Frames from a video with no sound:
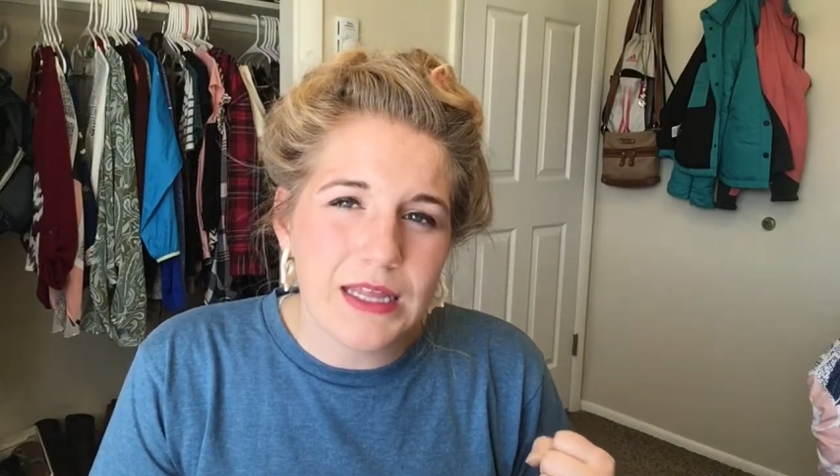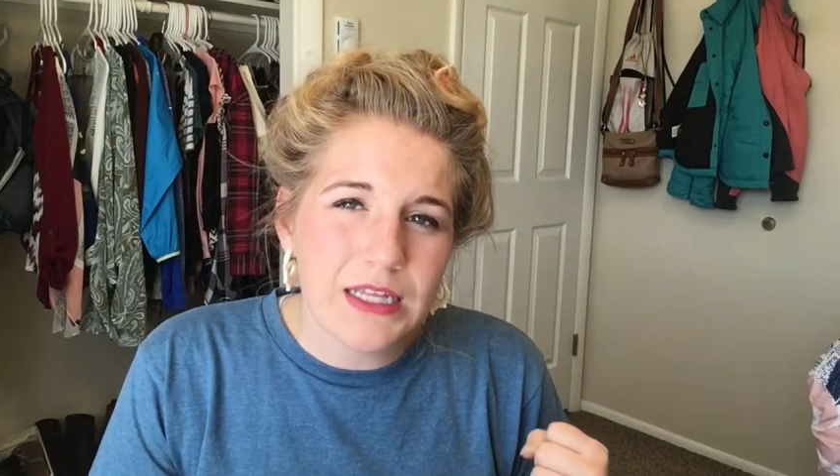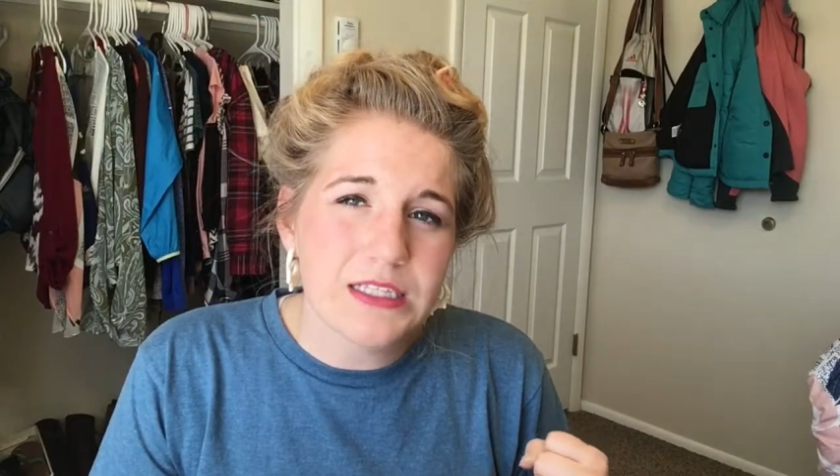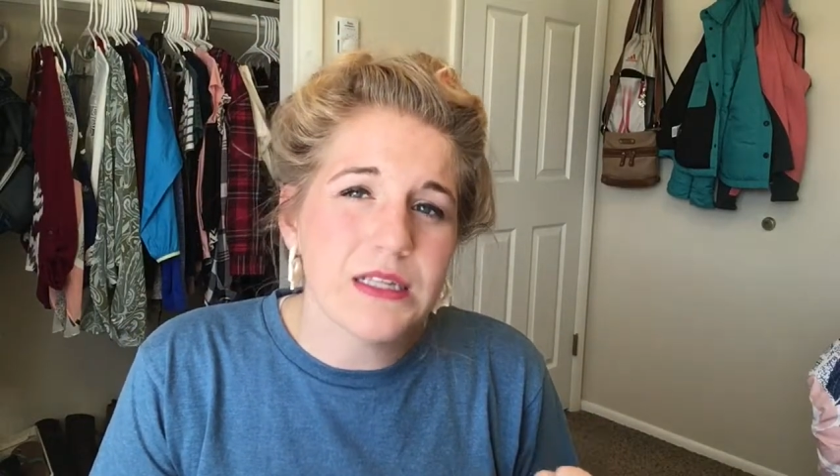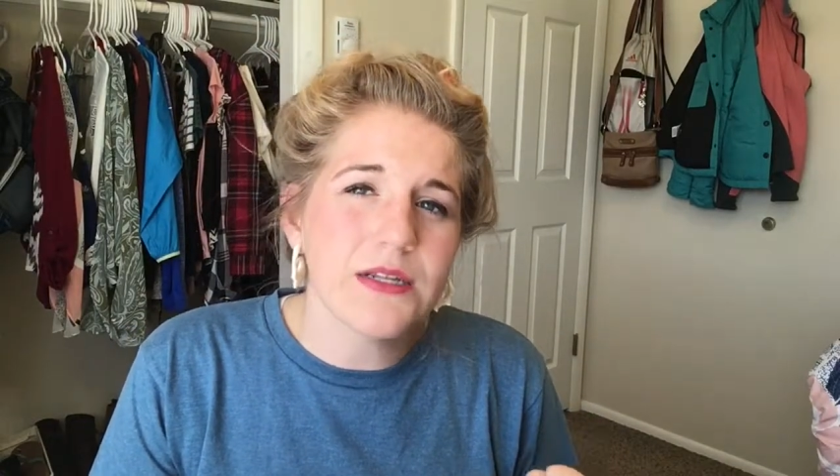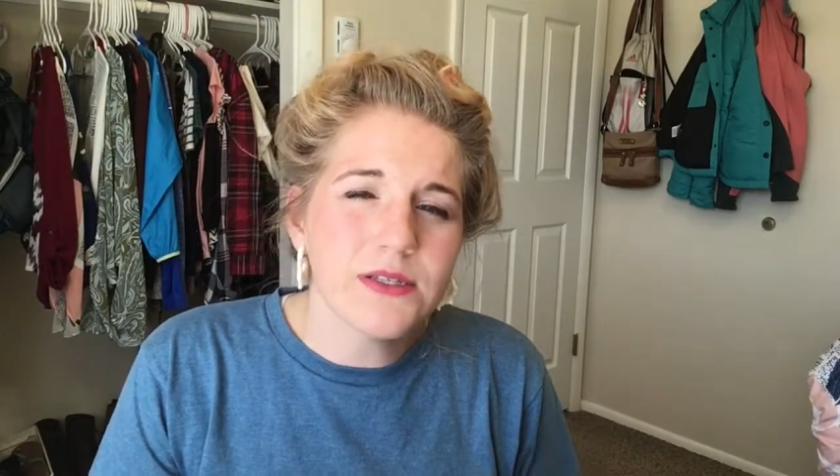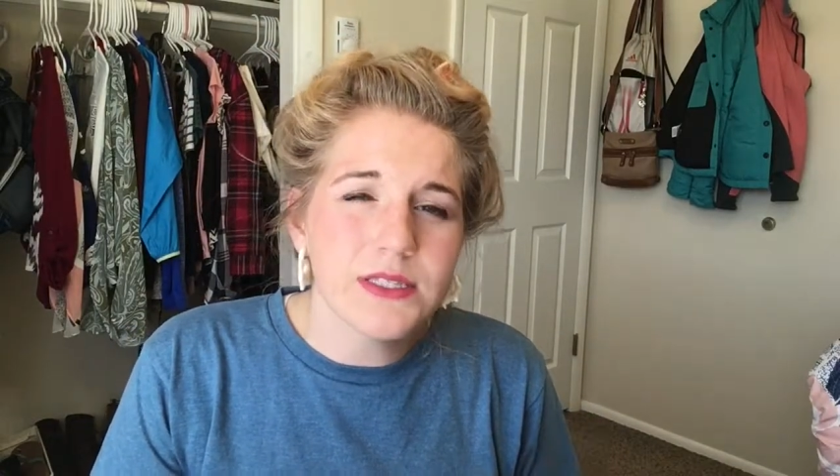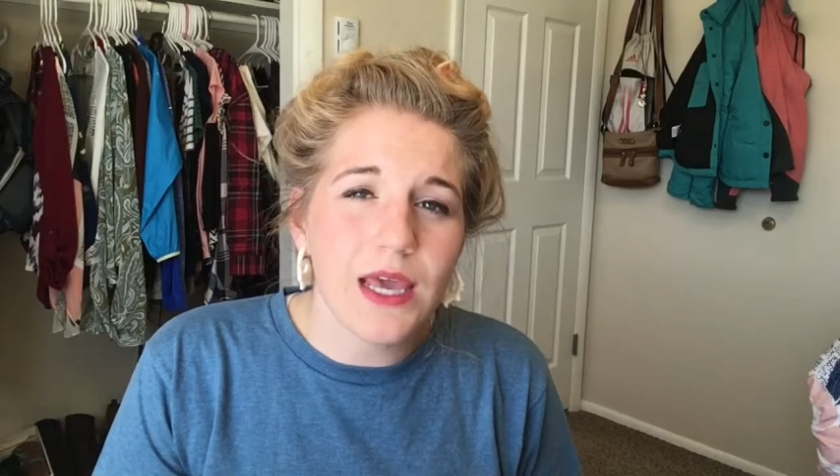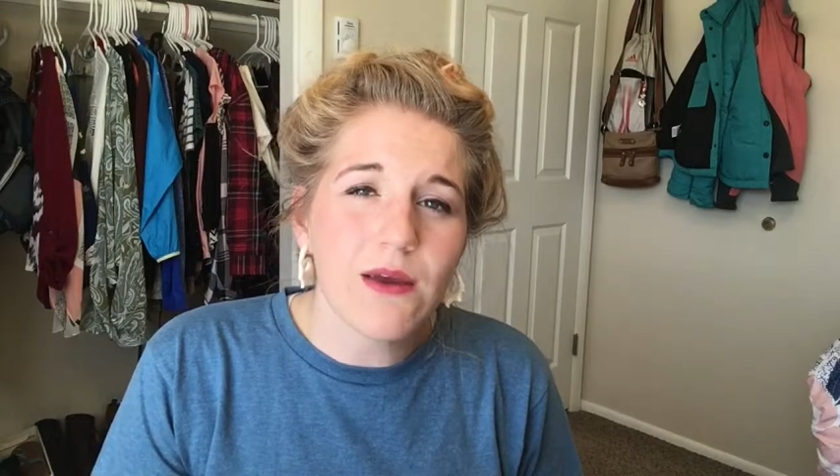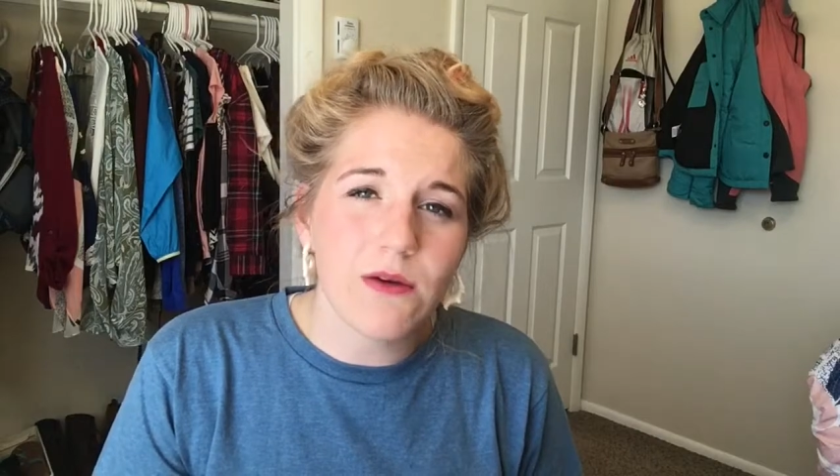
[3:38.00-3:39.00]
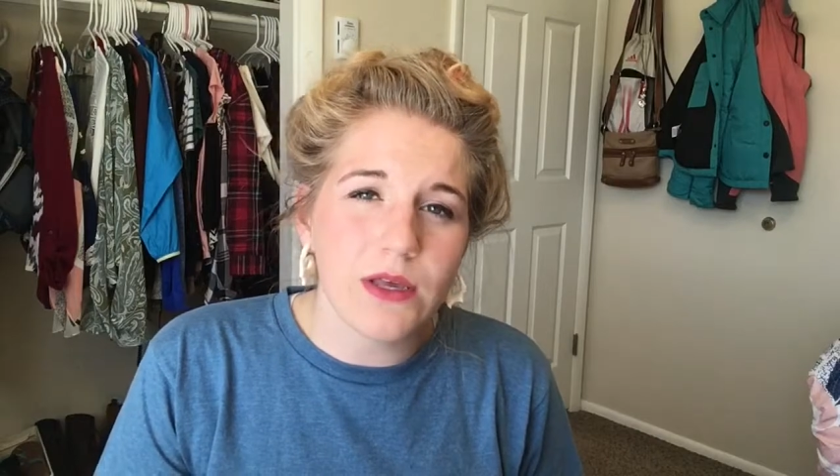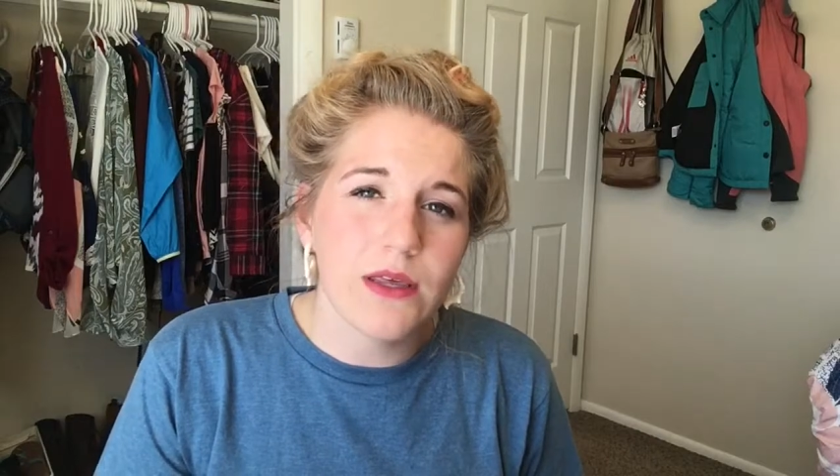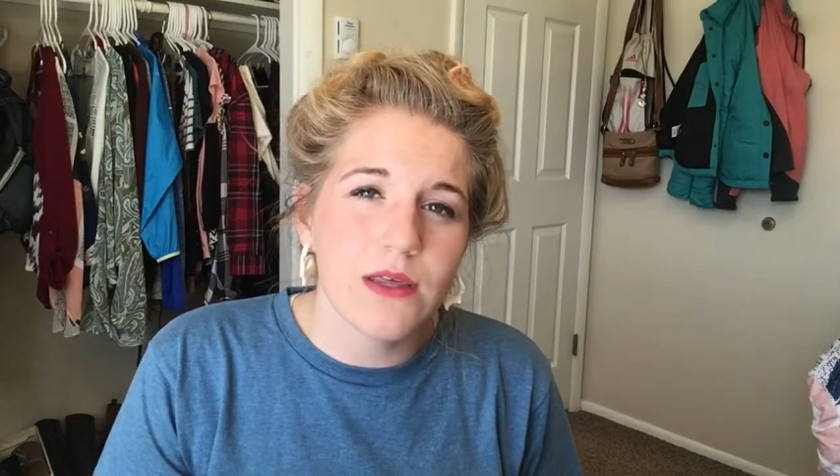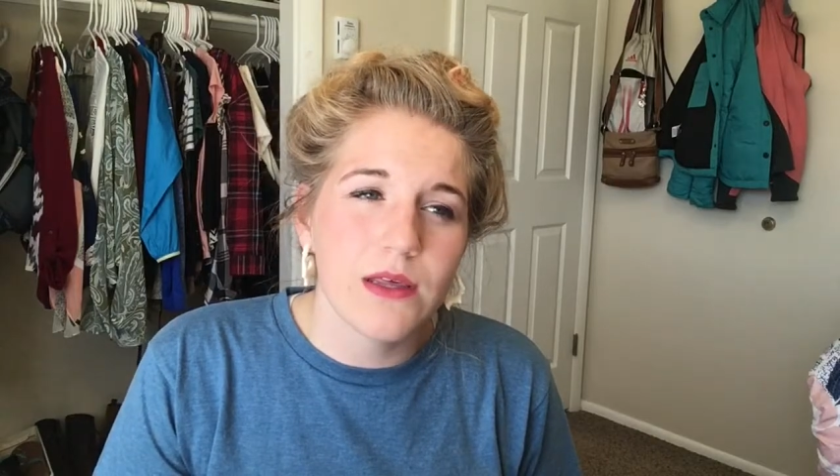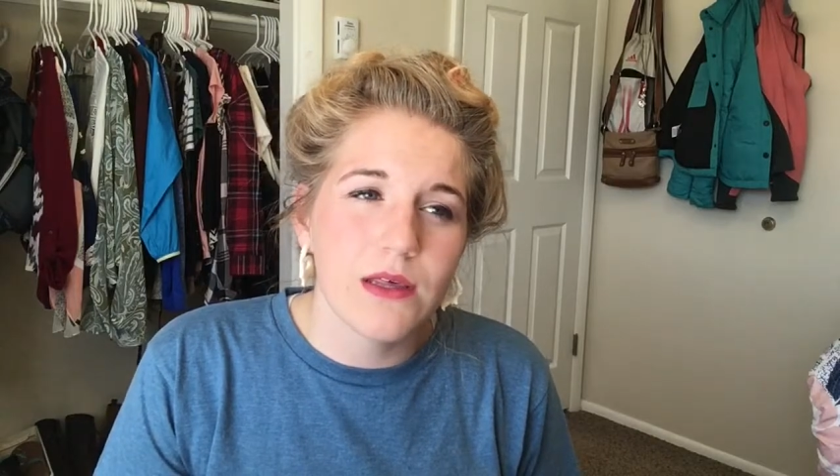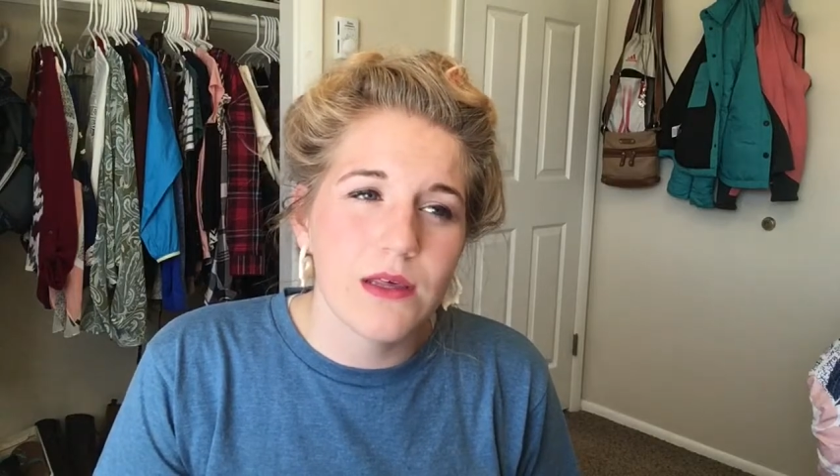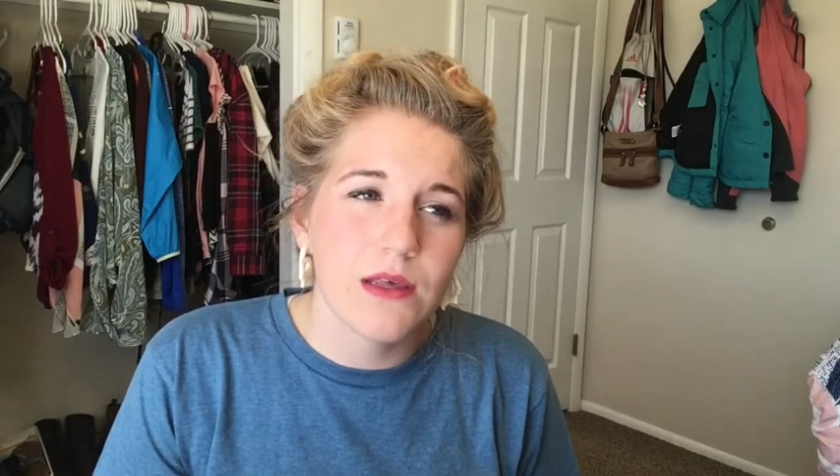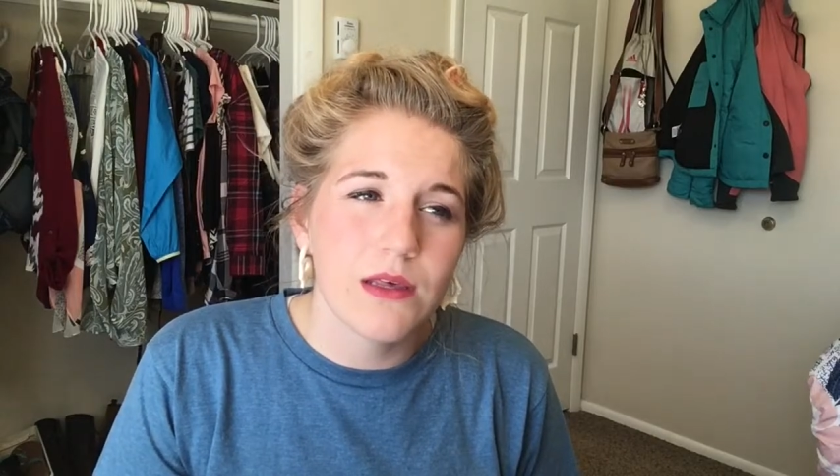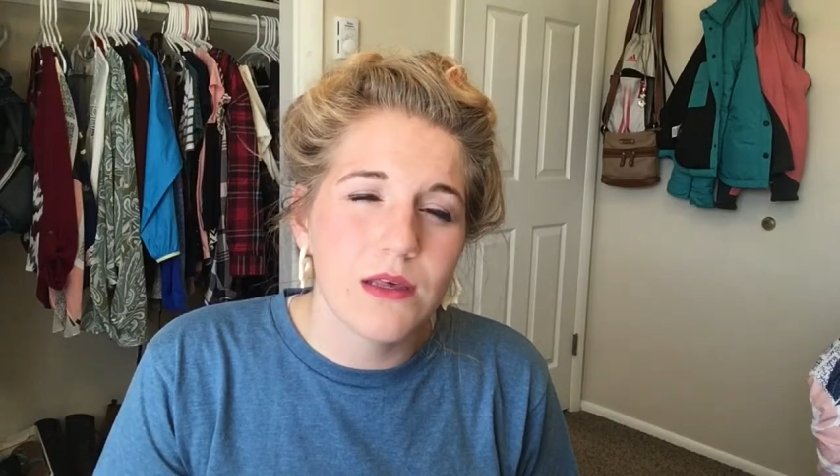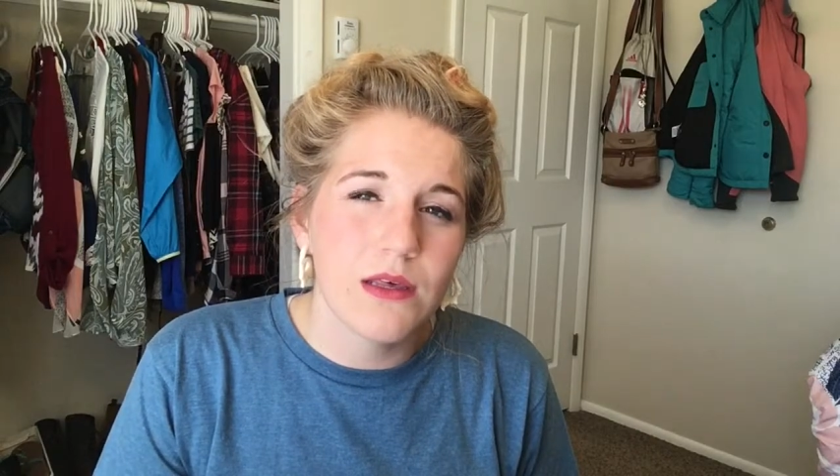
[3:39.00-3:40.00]
It's a little scary.
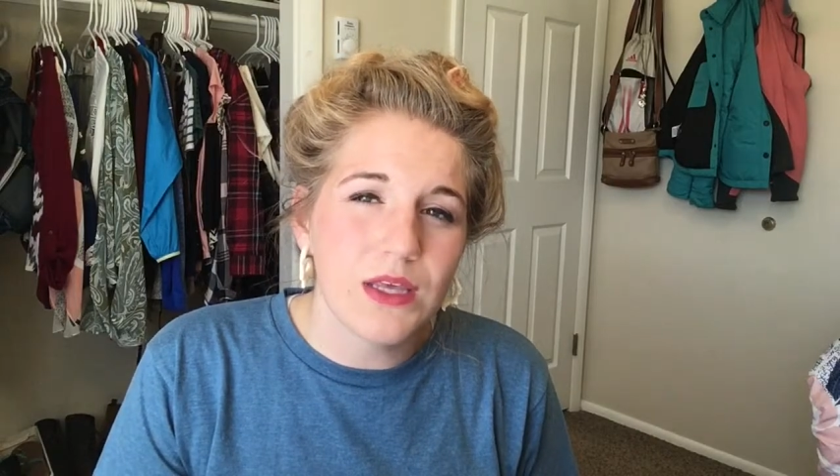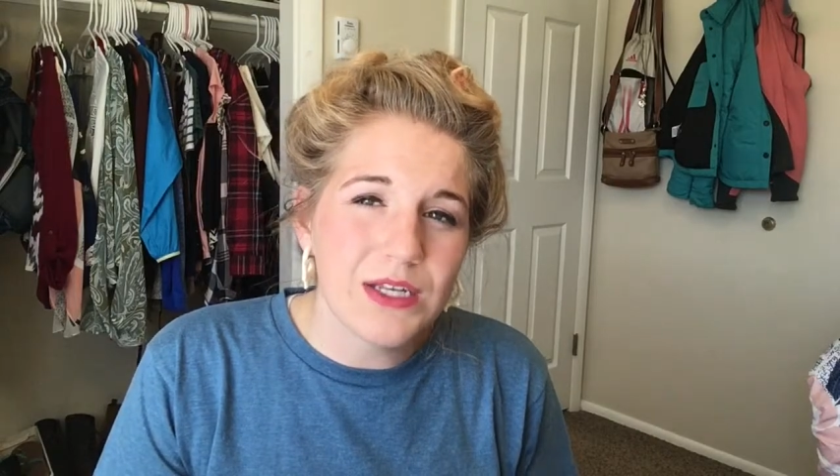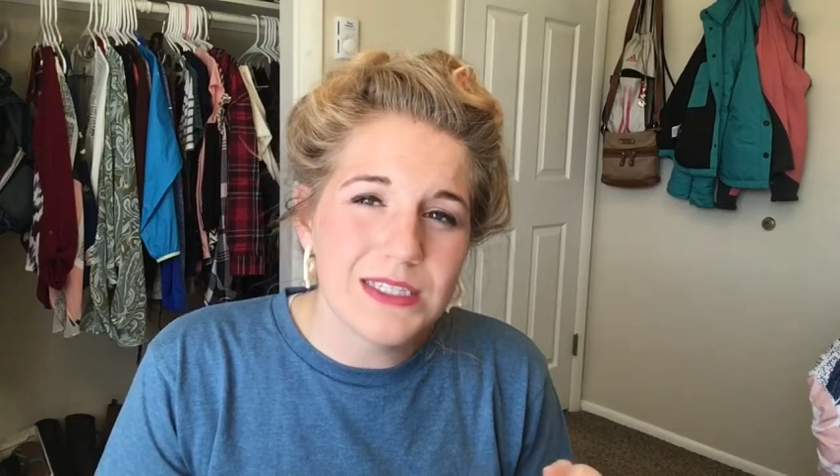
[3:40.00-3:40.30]
You